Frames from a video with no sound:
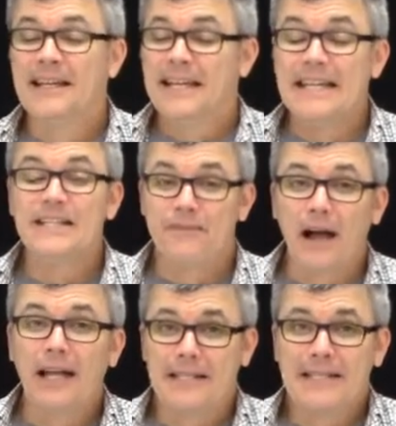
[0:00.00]
He's
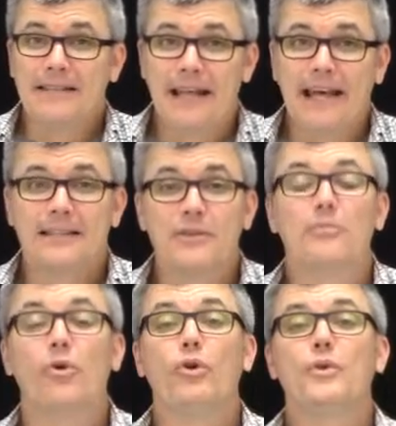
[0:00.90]
finding that the
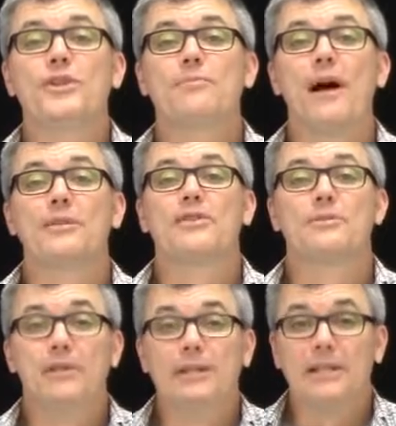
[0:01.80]
more
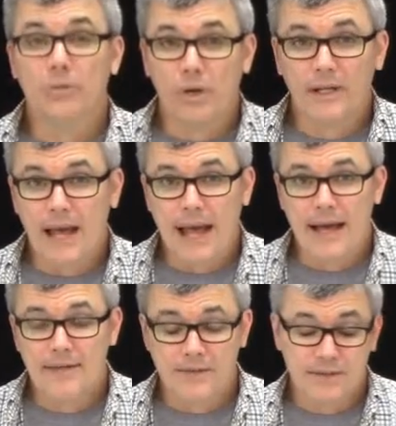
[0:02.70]
responsibility one
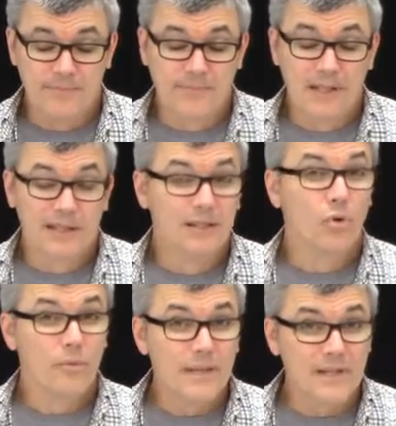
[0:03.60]
has, the
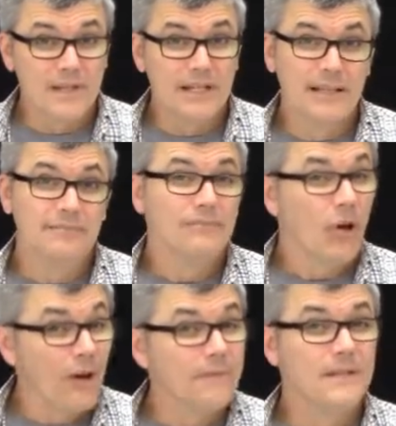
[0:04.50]
more busy and
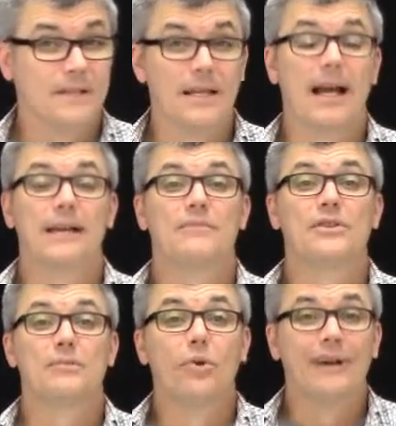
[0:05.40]

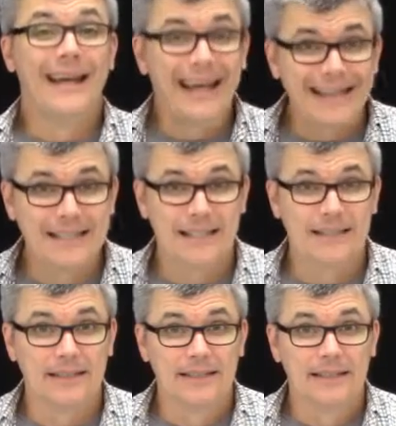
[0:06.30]
oftentimes the more
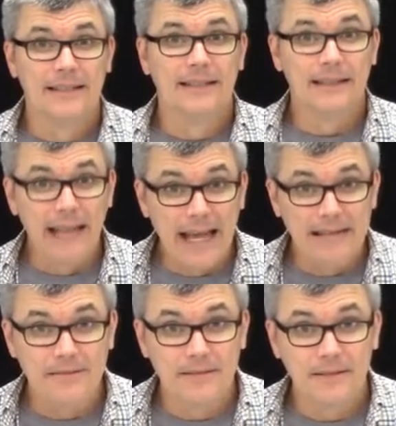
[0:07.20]
hectic
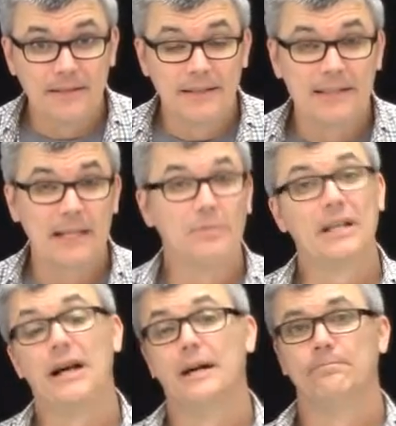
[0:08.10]
life can
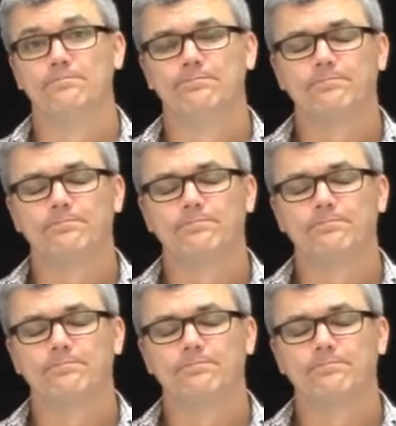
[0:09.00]
become.